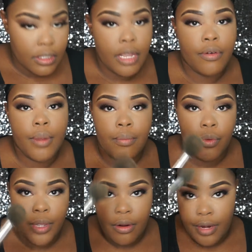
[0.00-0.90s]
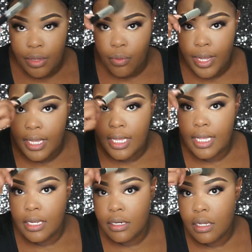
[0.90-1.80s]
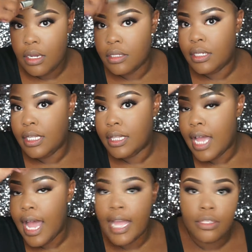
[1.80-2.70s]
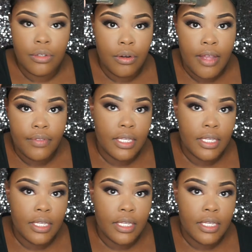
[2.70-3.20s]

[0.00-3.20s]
Now remember, we already went in underneath the eye, so you don't have